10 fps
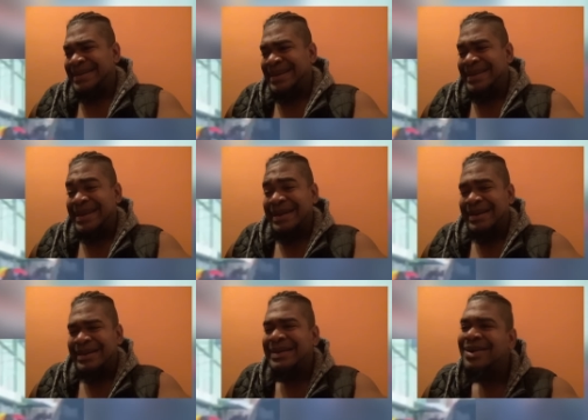They
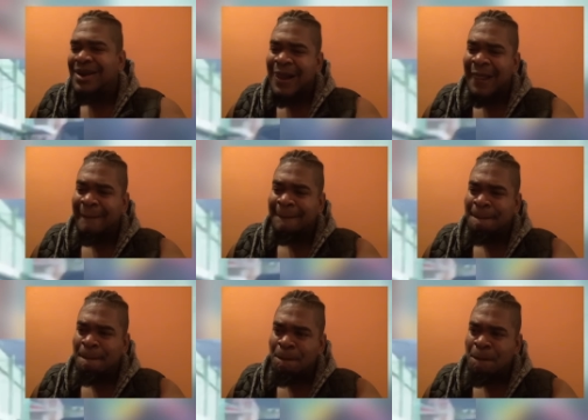there. That
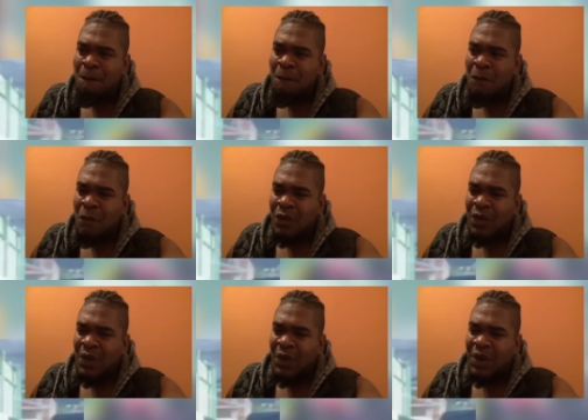is the Western
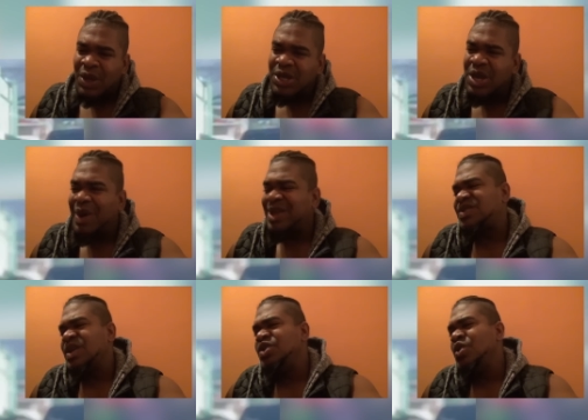Union. In the Western